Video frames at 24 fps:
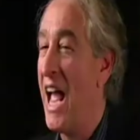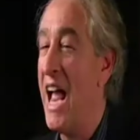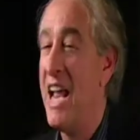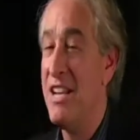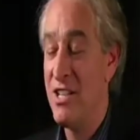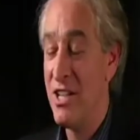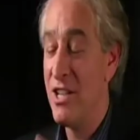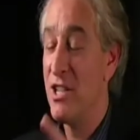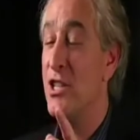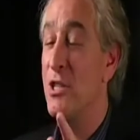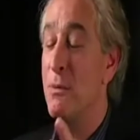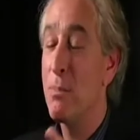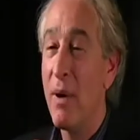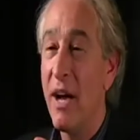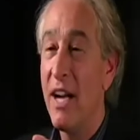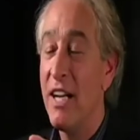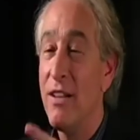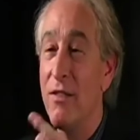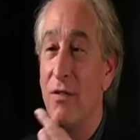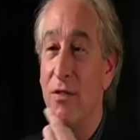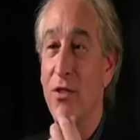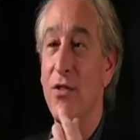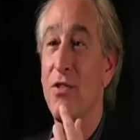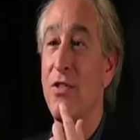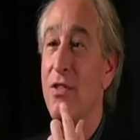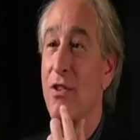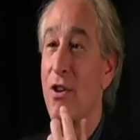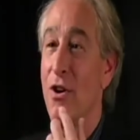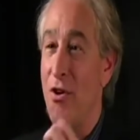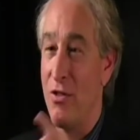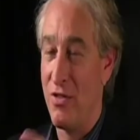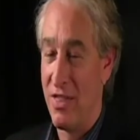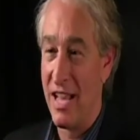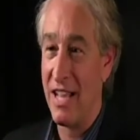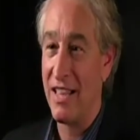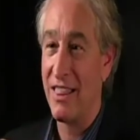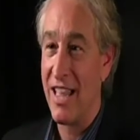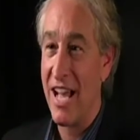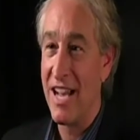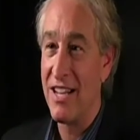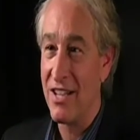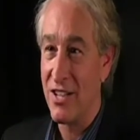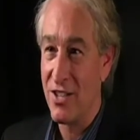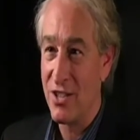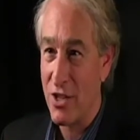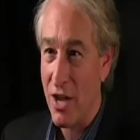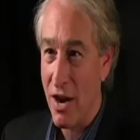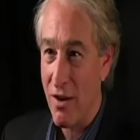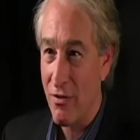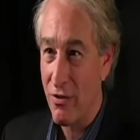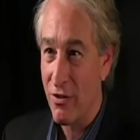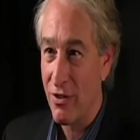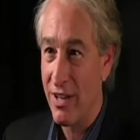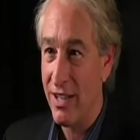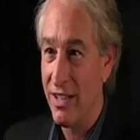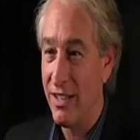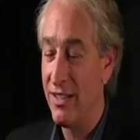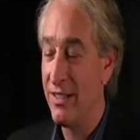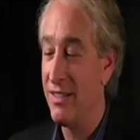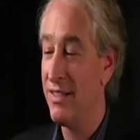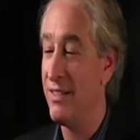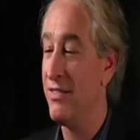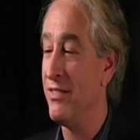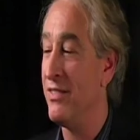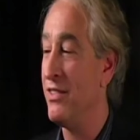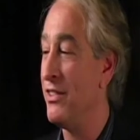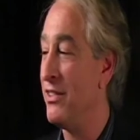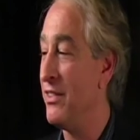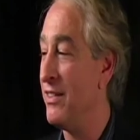It's in spite of like that discovery of